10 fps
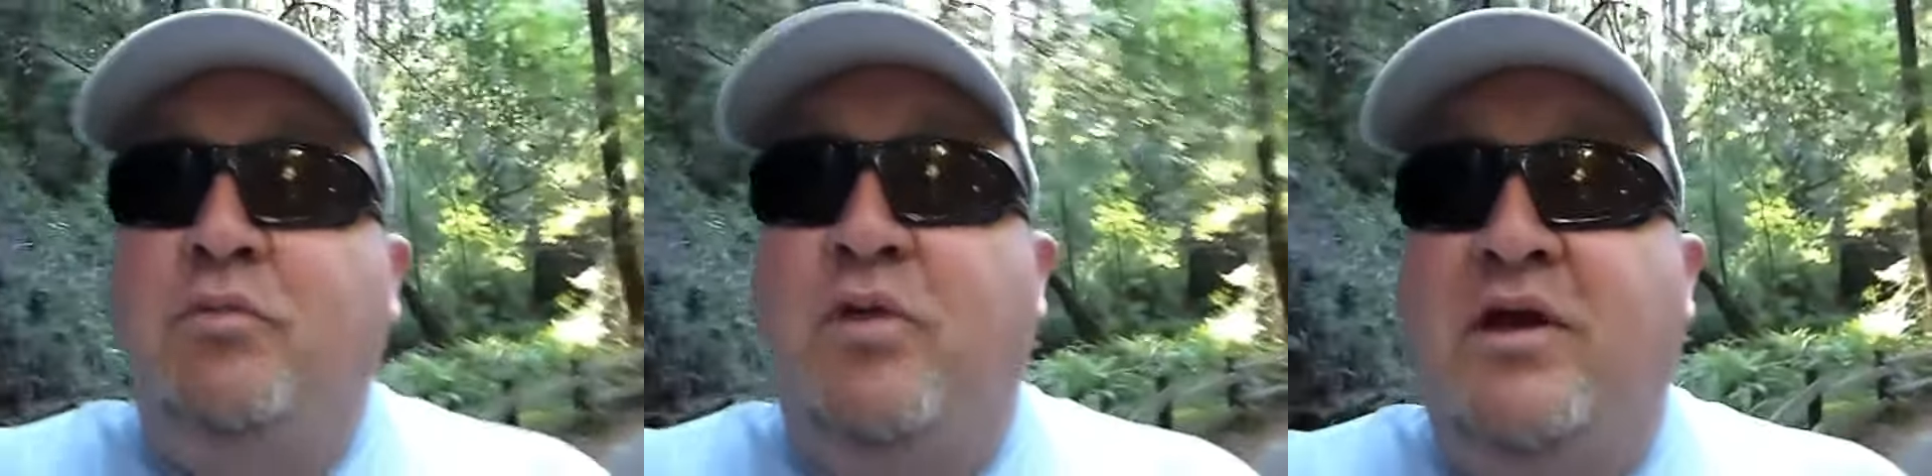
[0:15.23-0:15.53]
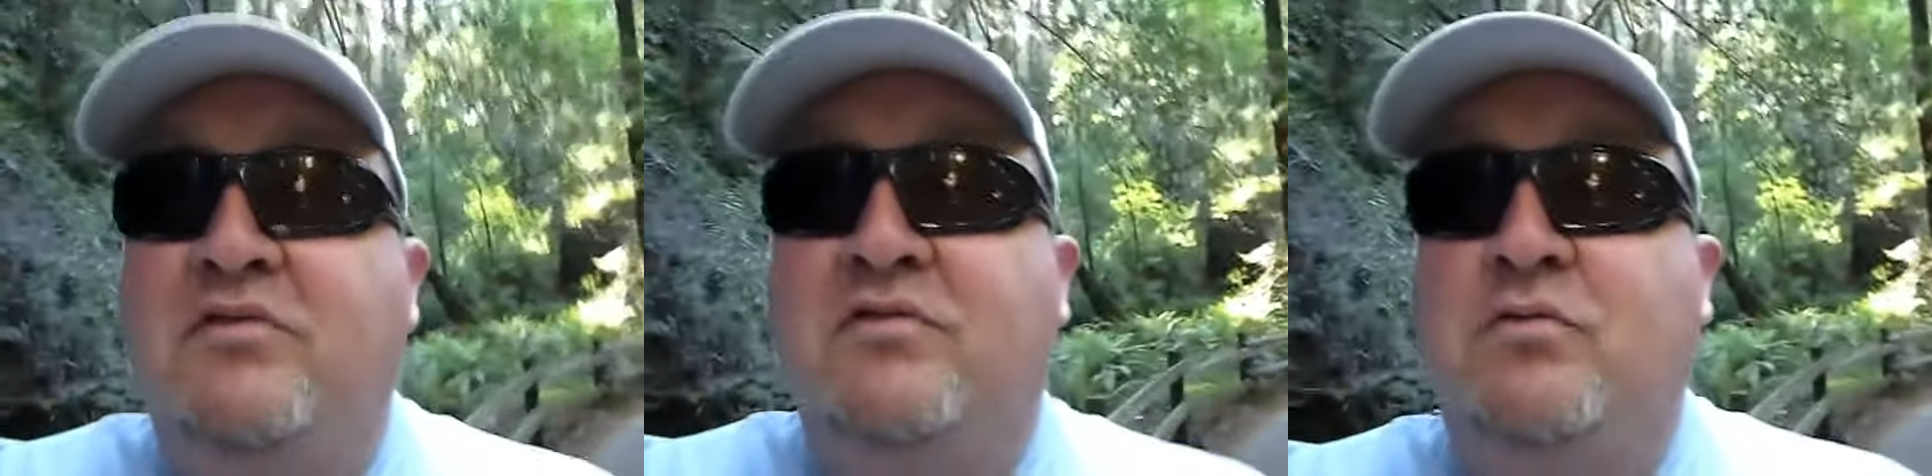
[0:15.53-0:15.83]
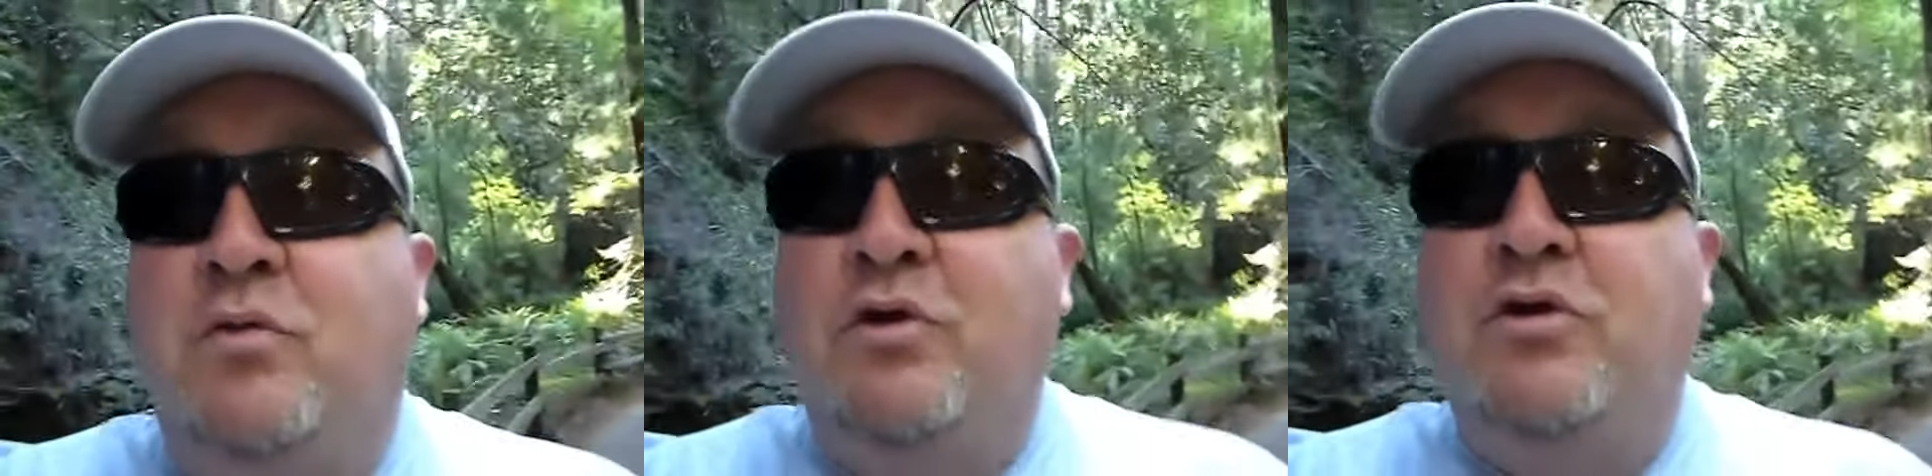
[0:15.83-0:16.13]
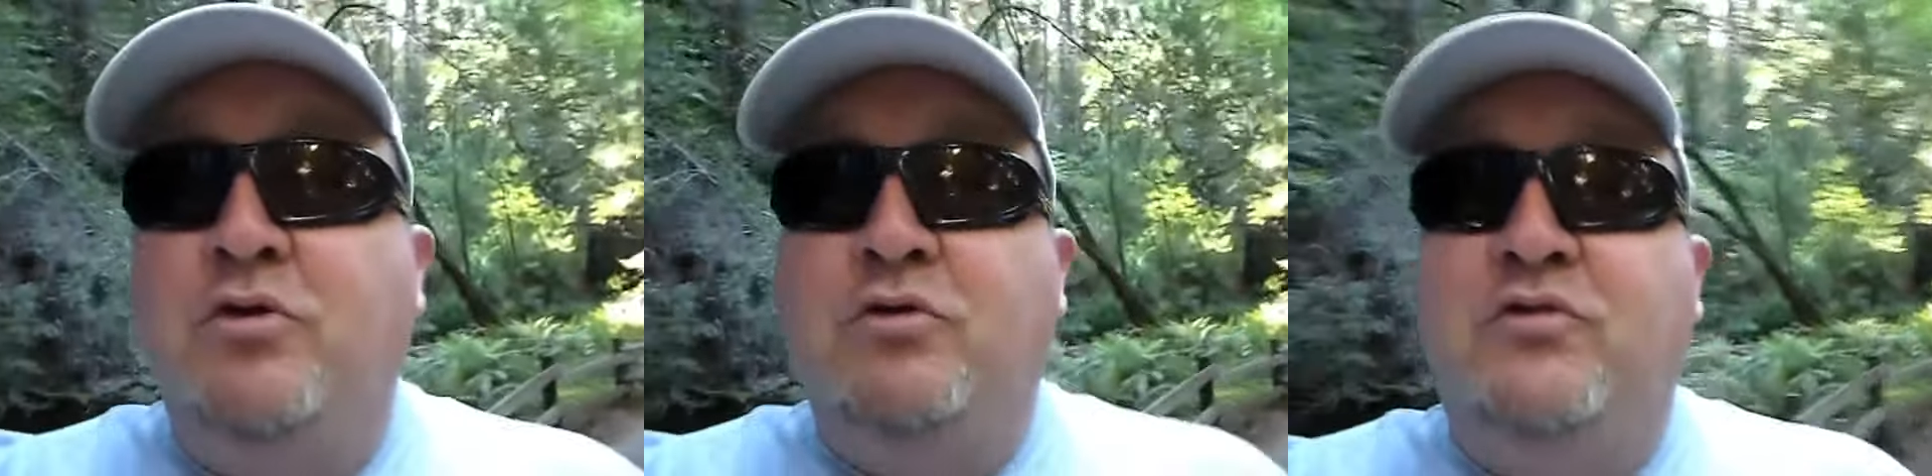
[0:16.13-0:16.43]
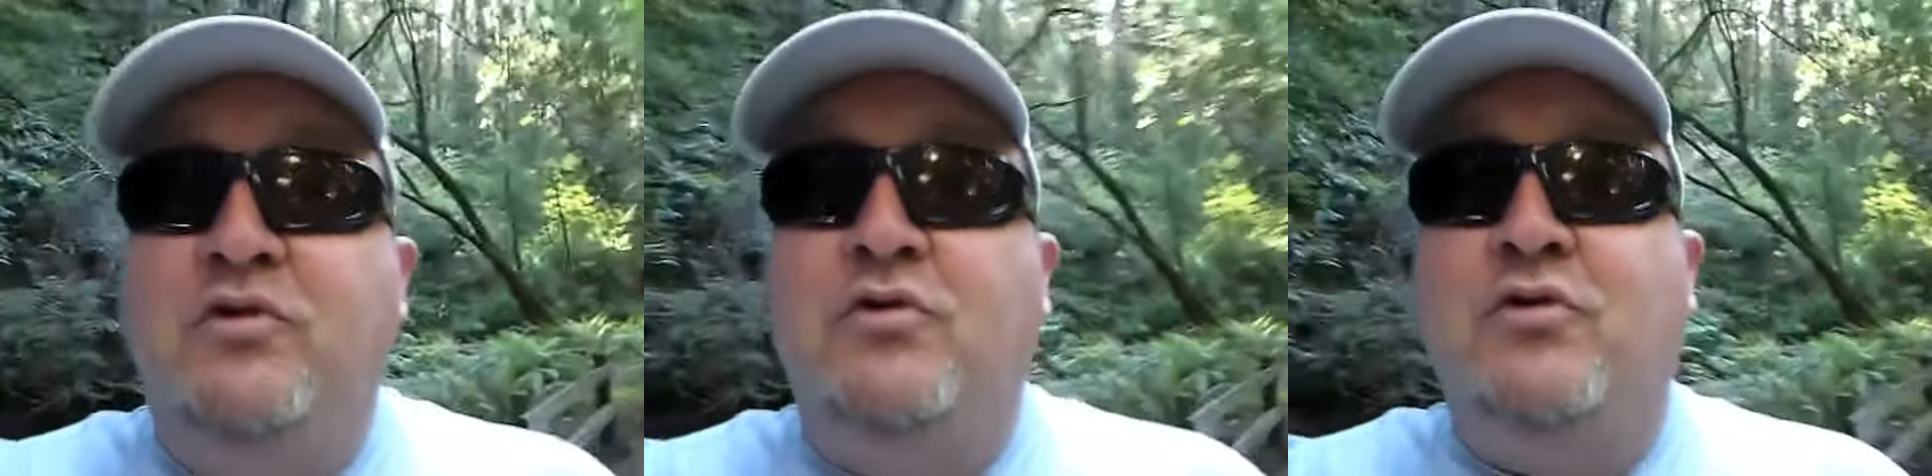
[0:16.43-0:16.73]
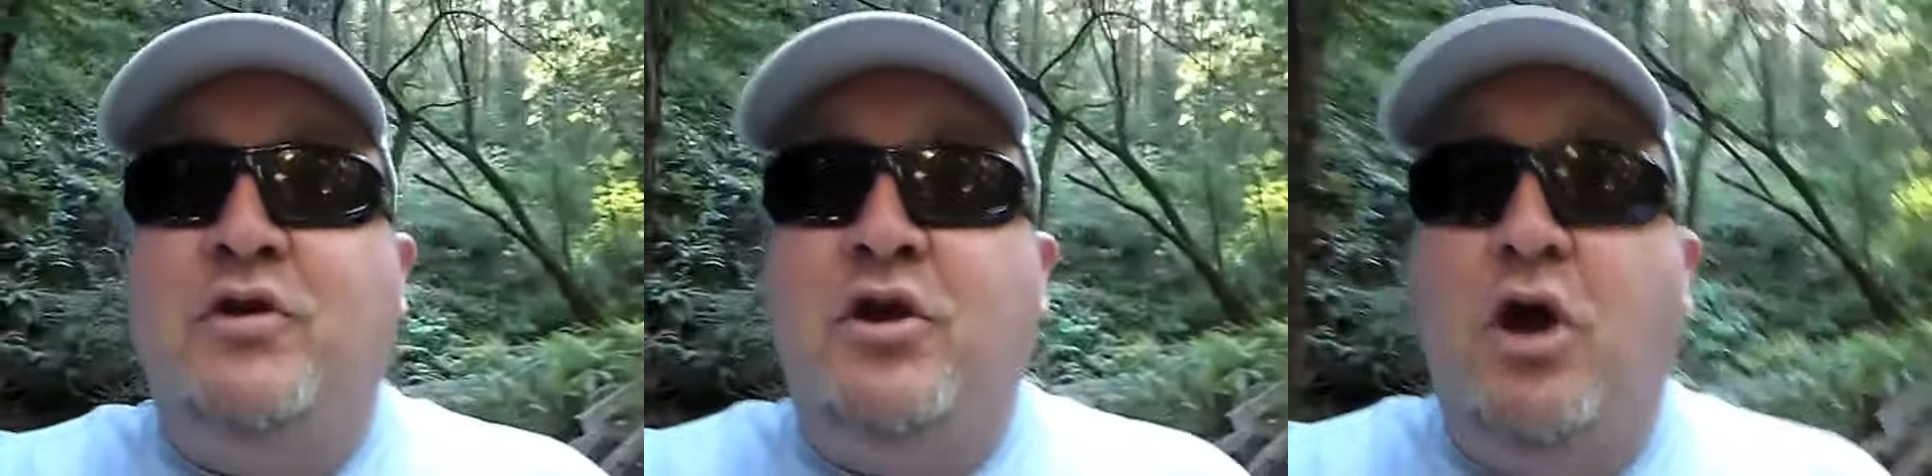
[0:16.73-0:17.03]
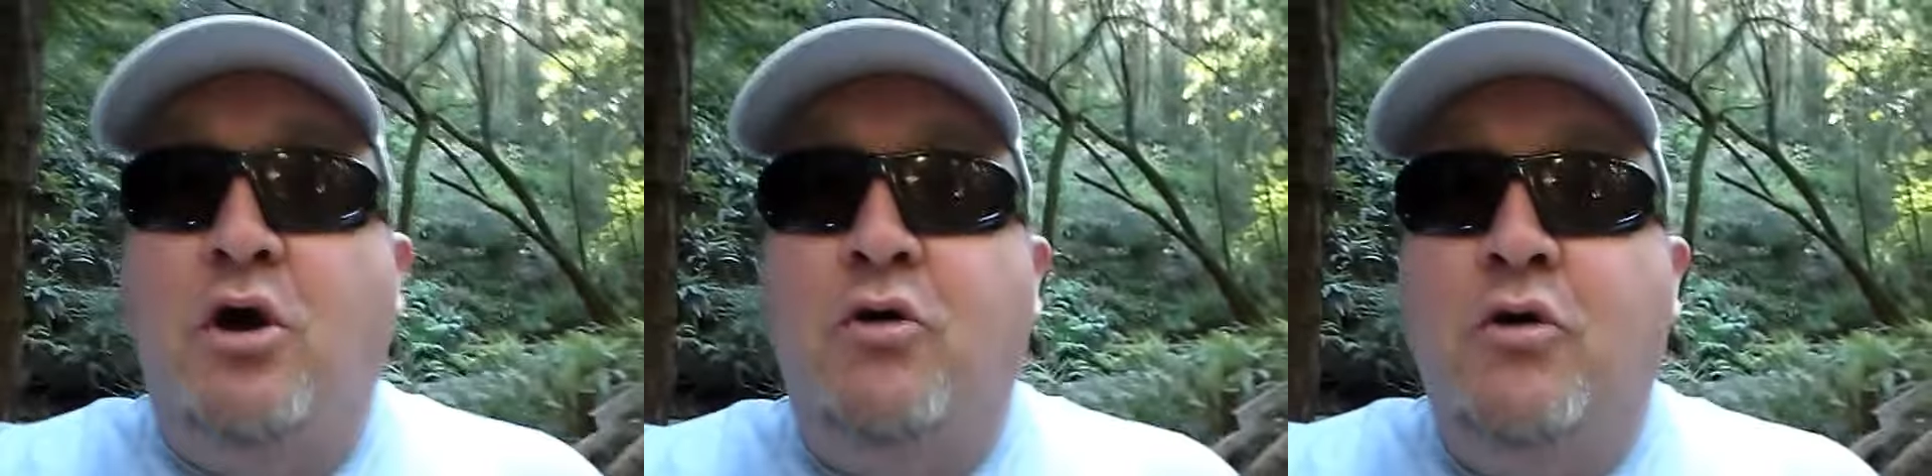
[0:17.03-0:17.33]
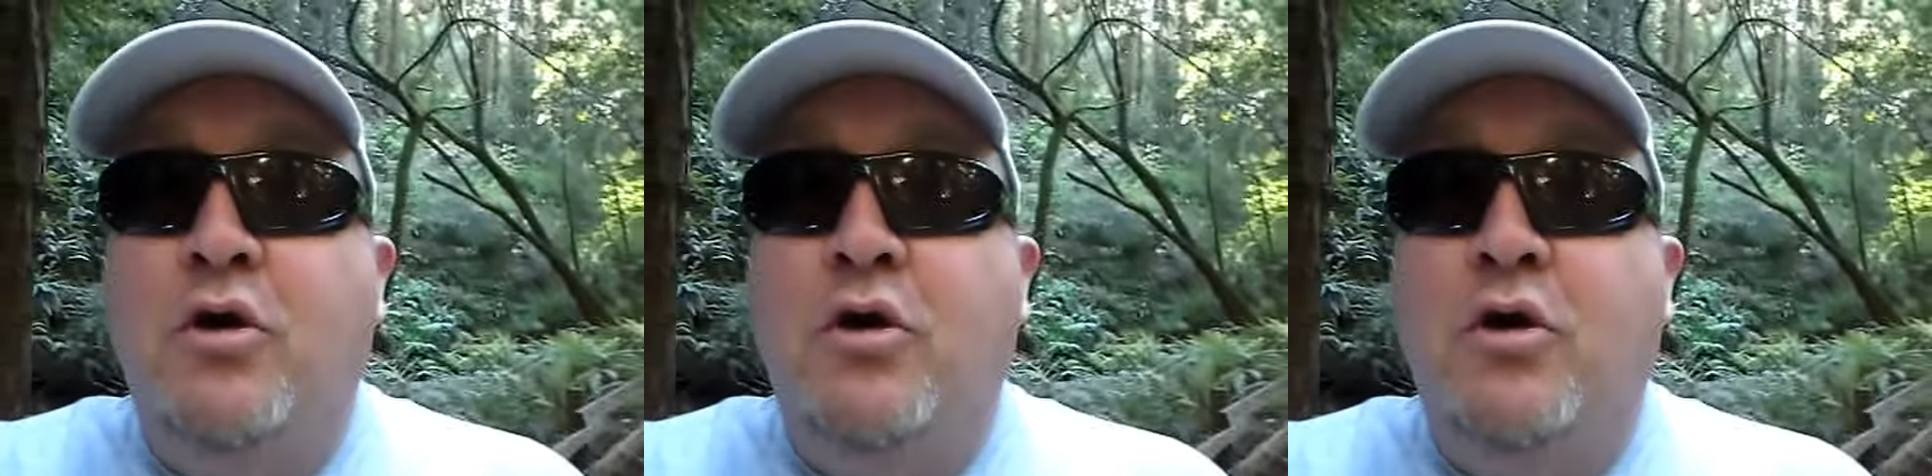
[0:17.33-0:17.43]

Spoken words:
place where you too can go.